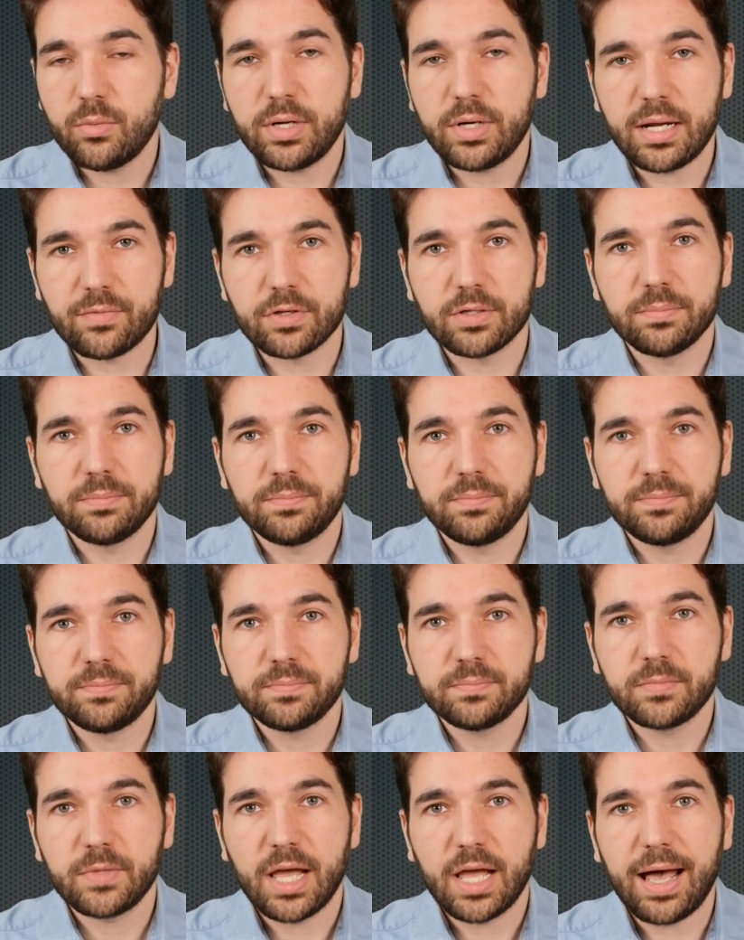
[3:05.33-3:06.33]
Whatever.
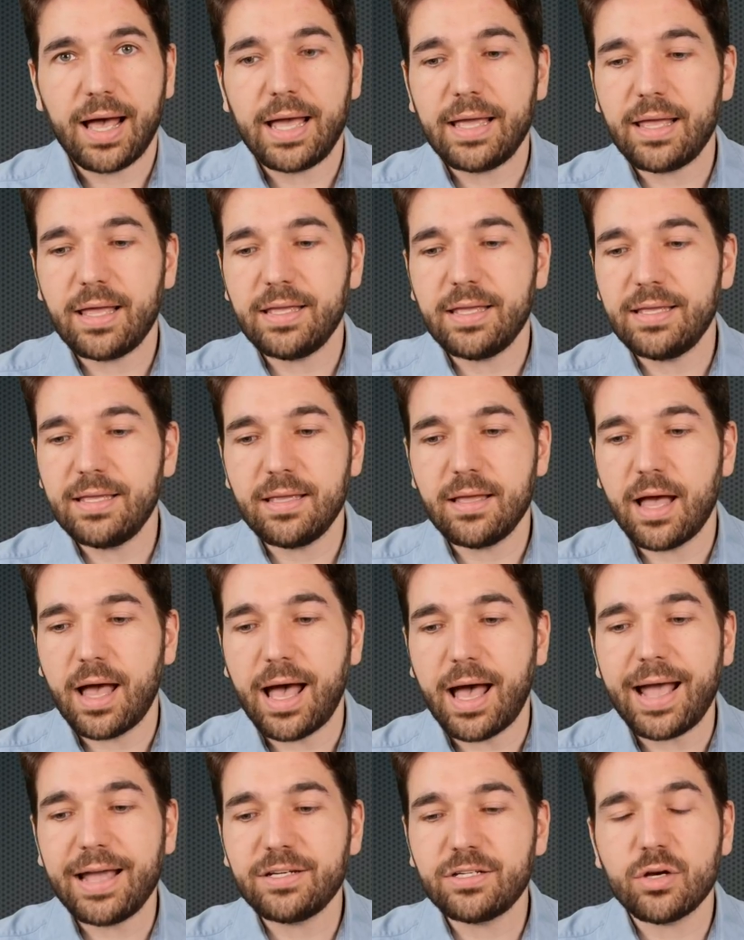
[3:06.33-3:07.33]

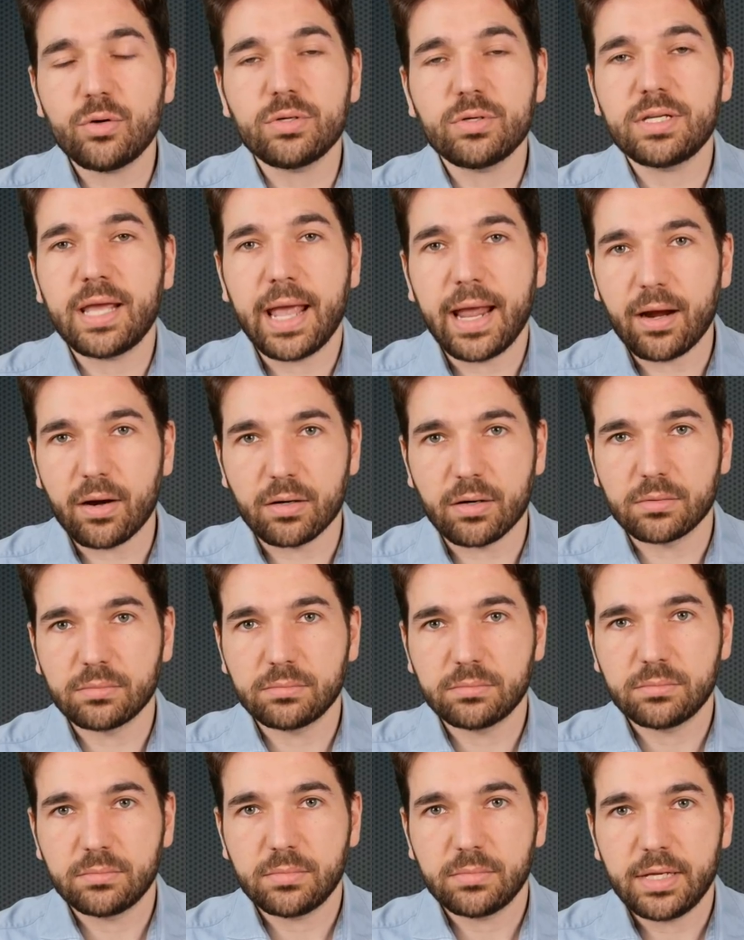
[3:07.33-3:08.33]
I don't care.
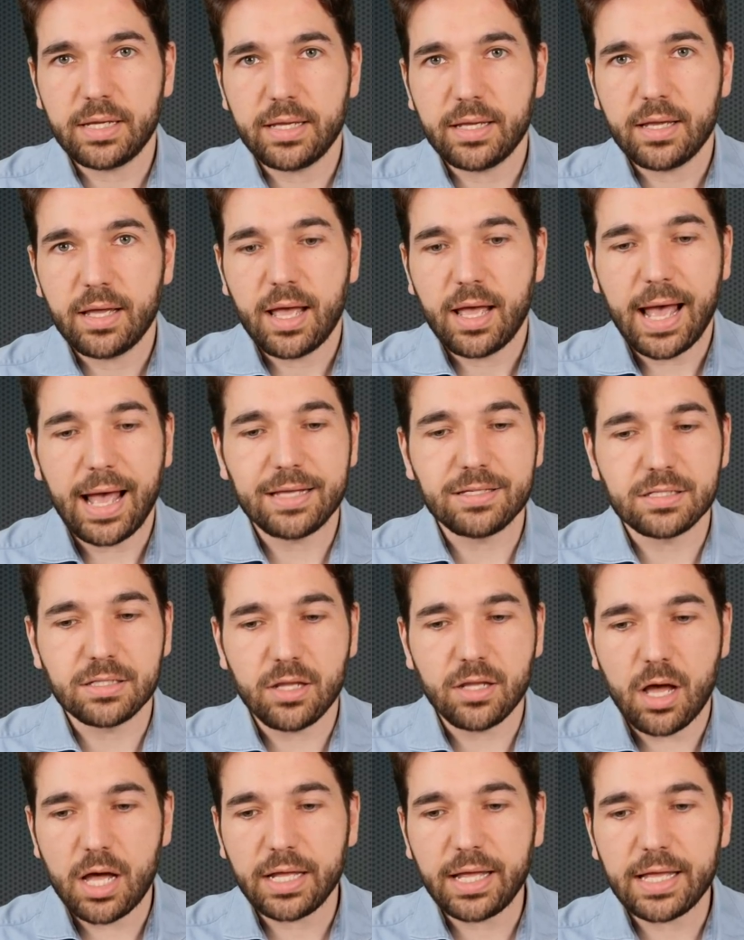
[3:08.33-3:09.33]
As
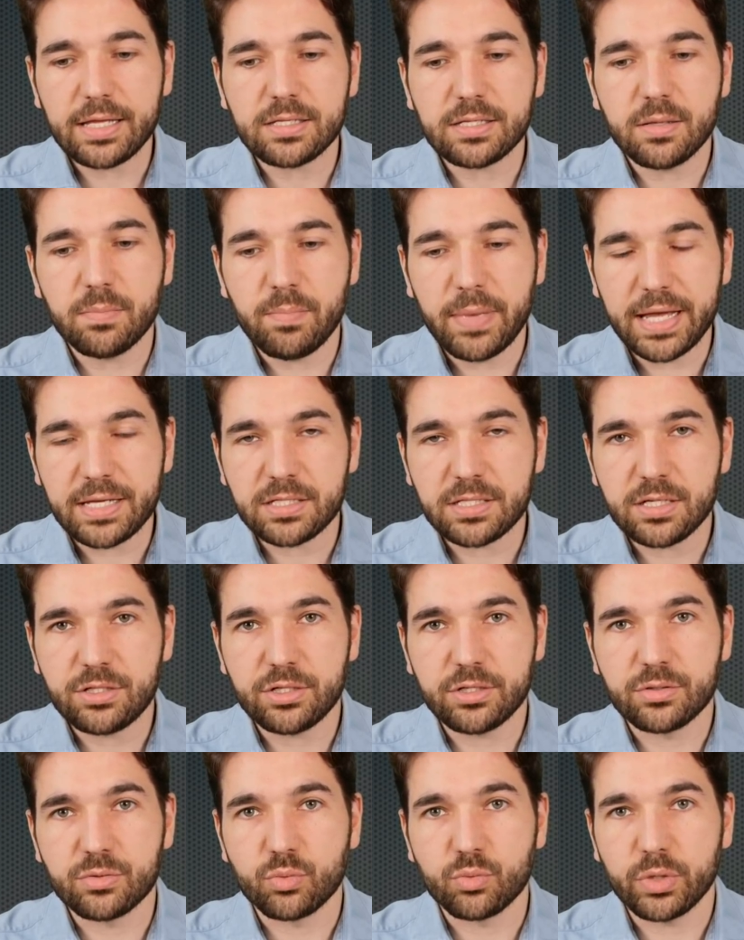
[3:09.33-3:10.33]
long as the
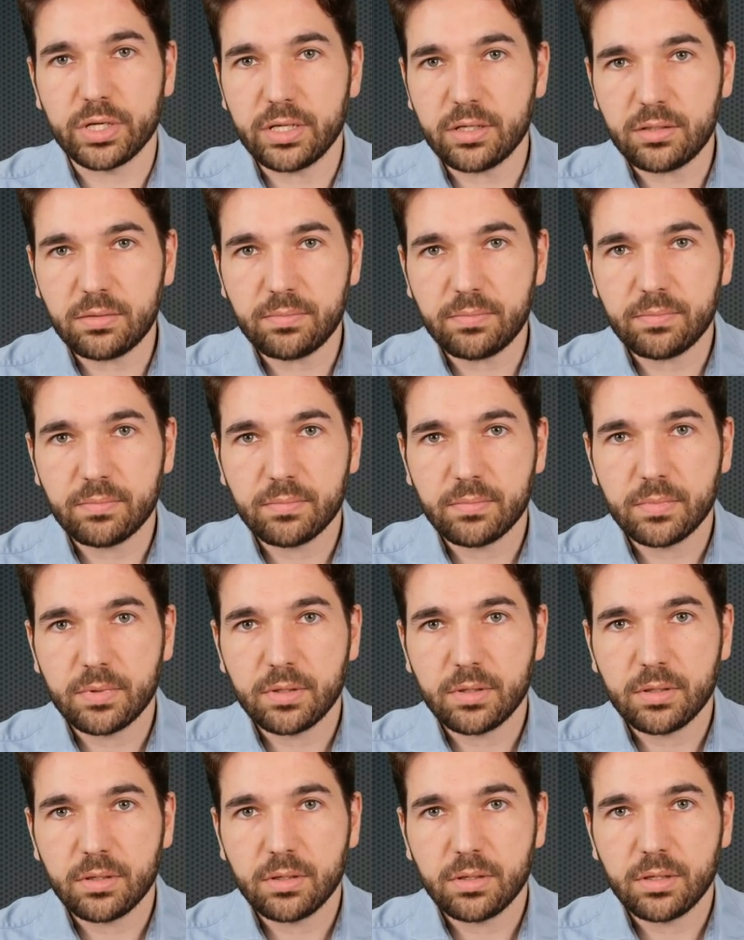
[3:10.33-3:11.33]
message is real
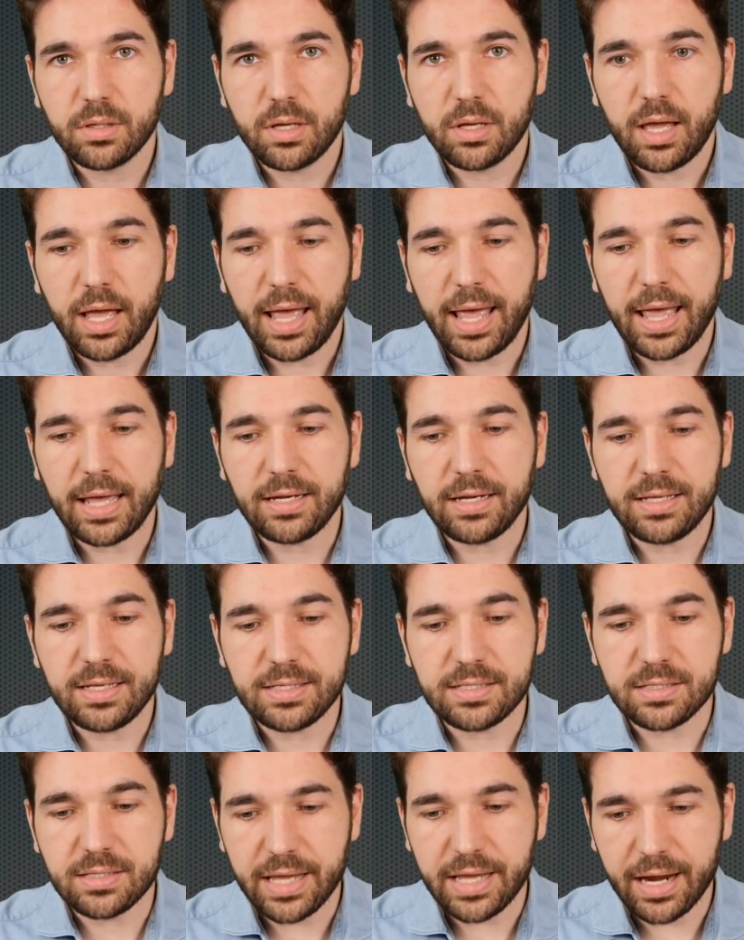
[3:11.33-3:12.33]
and
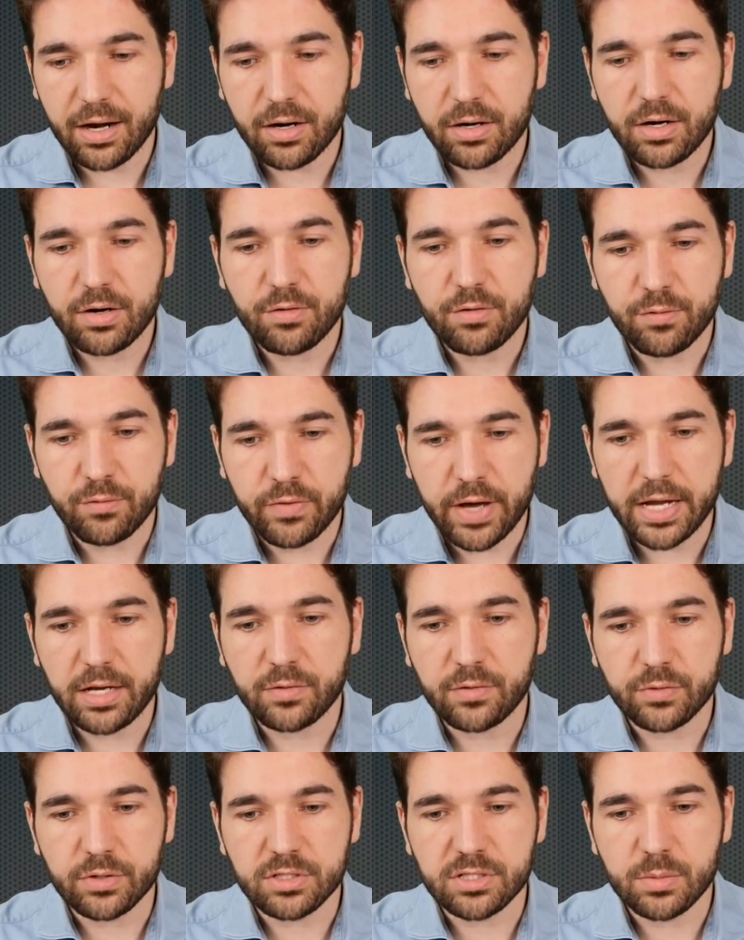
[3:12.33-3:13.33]
he's there
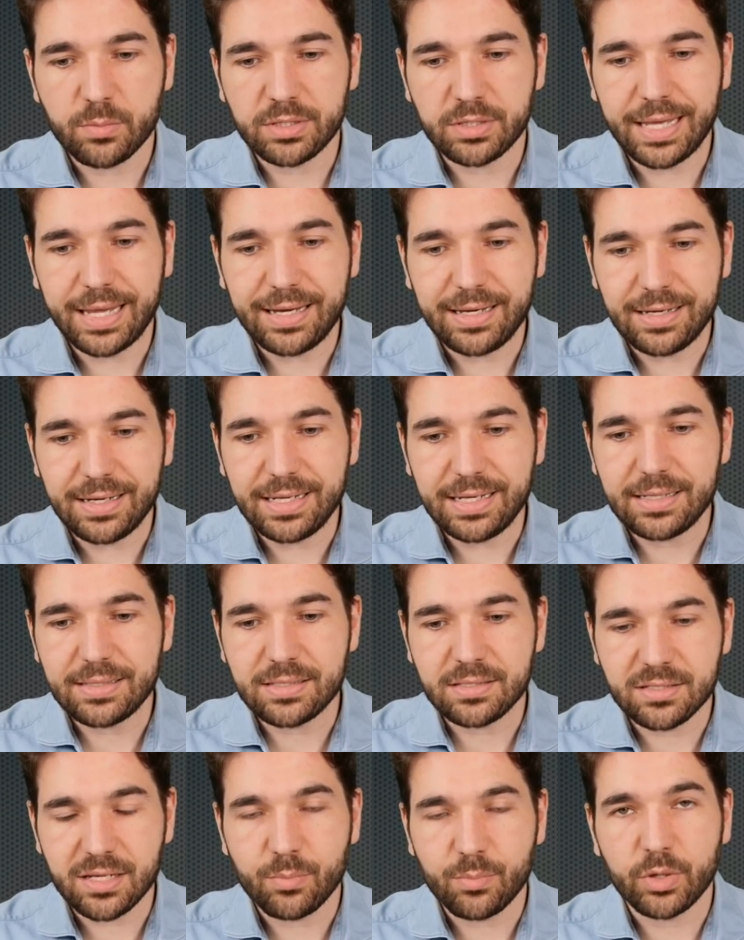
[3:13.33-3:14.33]
fighting for someone that
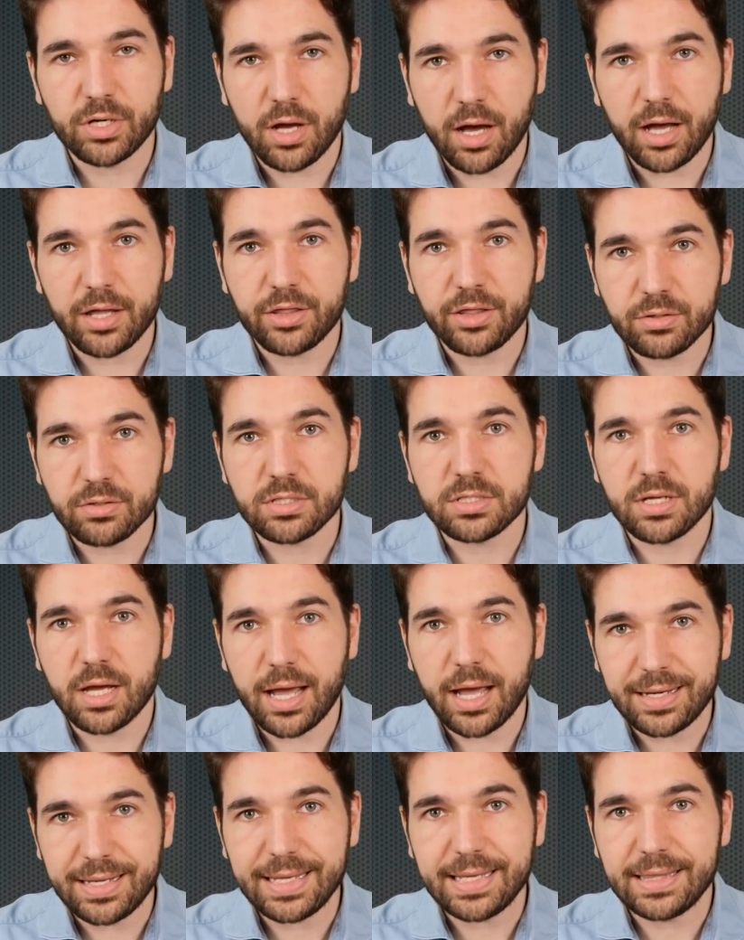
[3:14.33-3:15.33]
needs someone on their
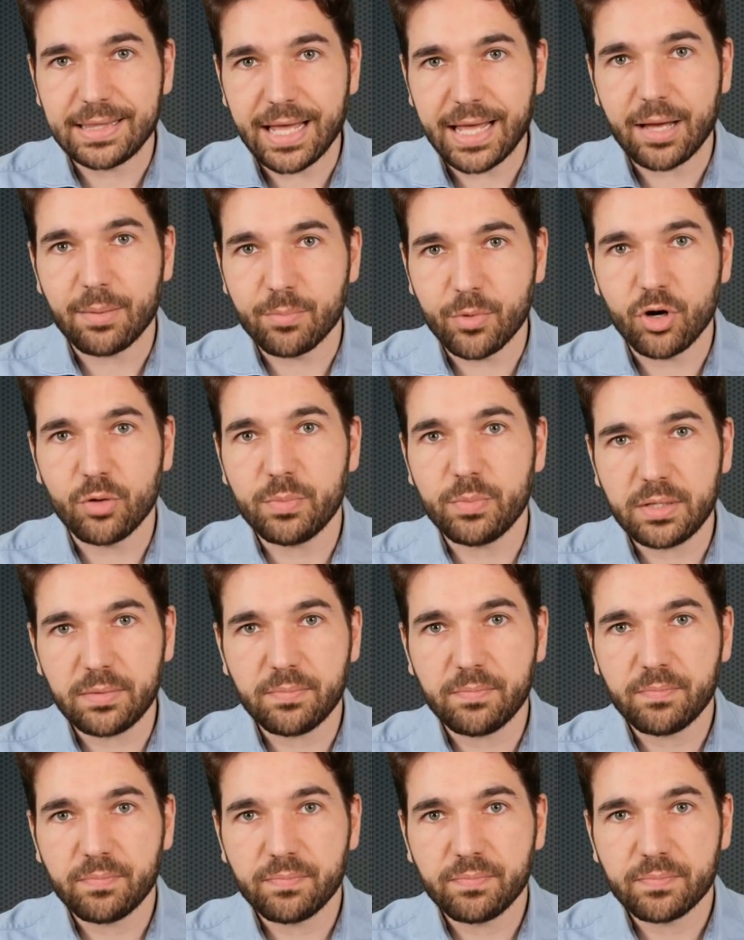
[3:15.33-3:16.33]
side in that
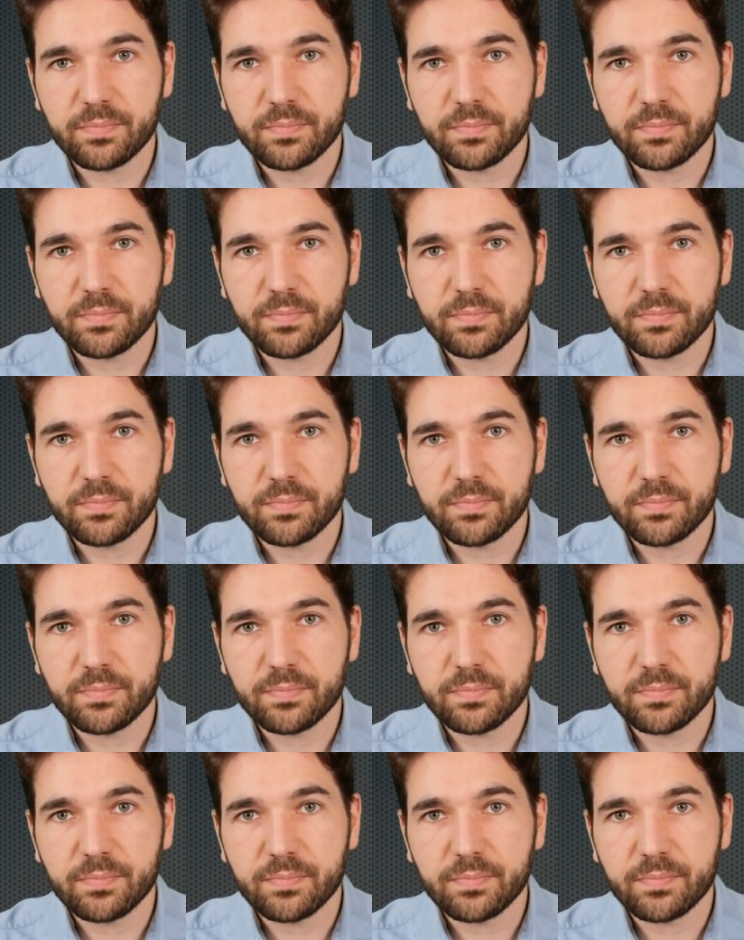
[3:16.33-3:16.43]
moment,